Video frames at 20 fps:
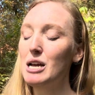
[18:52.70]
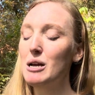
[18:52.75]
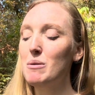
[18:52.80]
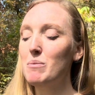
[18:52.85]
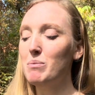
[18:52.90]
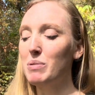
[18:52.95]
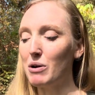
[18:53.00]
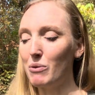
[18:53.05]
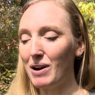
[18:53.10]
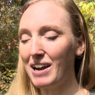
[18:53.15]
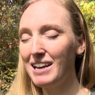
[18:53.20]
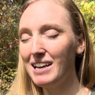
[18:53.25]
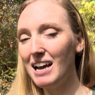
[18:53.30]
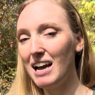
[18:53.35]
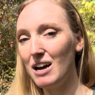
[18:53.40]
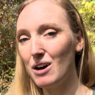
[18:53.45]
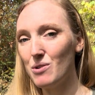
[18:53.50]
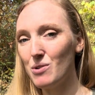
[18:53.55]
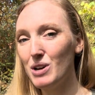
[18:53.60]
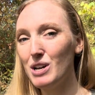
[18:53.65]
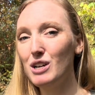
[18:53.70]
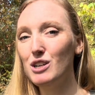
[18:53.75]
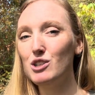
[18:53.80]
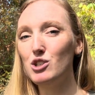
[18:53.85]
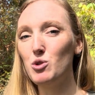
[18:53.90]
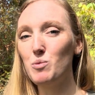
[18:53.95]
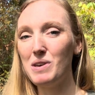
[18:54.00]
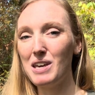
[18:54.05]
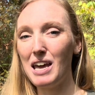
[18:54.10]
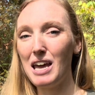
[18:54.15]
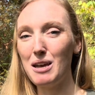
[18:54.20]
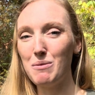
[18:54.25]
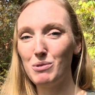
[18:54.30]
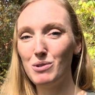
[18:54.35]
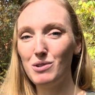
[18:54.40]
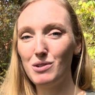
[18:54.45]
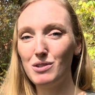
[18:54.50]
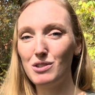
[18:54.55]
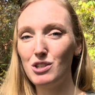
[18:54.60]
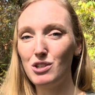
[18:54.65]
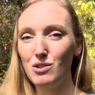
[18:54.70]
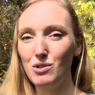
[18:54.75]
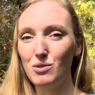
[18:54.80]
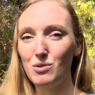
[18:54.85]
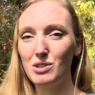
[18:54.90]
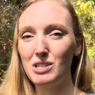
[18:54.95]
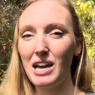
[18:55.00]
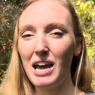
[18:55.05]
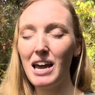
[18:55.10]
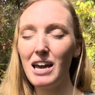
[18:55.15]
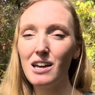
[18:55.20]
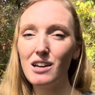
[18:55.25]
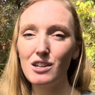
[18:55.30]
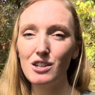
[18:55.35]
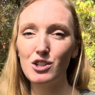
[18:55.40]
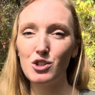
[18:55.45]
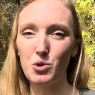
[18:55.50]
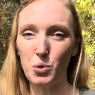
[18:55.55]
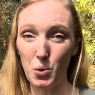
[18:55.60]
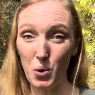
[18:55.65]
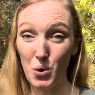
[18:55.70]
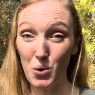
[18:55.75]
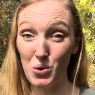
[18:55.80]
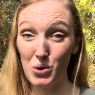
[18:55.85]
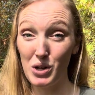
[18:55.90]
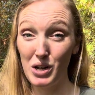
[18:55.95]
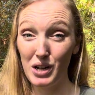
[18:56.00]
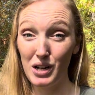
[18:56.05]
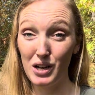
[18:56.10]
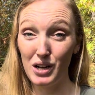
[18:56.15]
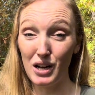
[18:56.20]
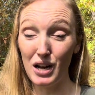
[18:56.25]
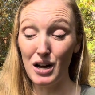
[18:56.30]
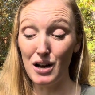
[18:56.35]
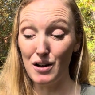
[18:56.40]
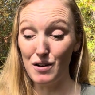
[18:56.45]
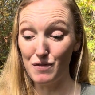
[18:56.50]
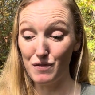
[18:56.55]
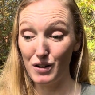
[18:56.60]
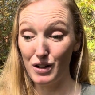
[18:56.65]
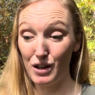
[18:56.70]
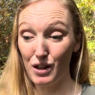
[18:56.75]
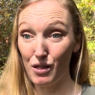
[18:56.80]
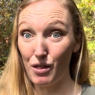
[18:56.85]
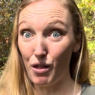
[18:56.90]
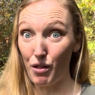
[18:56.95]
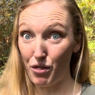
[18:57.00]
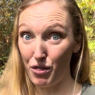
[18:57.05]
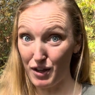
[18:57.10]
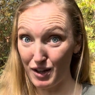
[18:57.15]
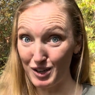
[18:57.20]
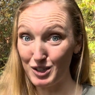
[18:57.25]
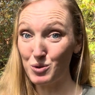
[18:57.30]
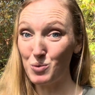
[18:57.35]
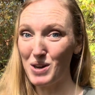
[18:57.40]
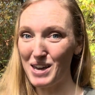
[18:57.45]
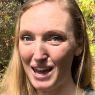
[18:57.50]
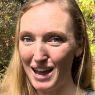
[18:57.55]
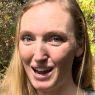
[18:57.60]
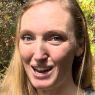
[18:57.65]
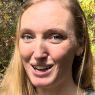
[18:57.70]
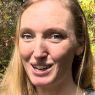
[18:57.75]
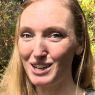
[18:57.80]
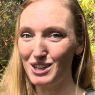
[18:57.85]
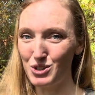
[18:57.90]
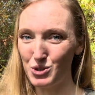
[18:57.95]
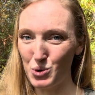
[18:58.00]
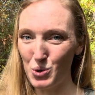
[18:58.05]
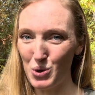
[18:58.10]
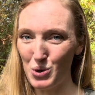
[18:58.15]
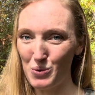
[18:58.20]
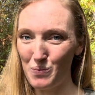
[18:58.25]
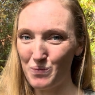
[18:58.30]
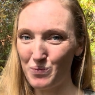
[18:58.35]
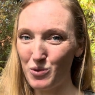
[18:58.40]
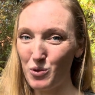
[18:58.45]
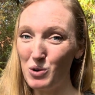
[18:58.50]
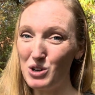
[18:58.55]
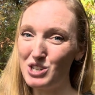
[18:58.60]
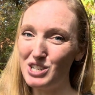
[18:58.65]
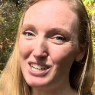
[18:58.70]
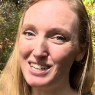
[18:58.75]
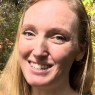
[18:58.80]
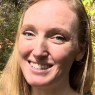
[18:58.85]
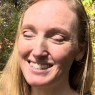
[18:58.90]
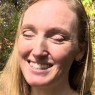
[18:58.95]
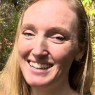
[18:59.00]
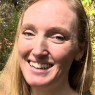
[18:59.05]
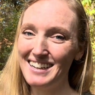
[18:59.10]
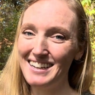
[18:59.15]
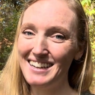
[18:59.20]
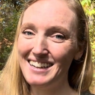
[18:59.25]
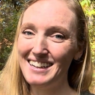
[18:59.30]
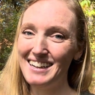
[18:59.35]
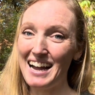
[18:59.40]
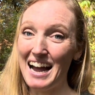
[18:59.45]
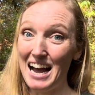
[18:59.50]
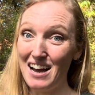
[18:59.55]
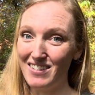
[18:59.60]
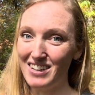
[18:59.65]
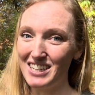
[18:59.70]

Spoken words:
but right now, to be able to take control of the things we can control, which is having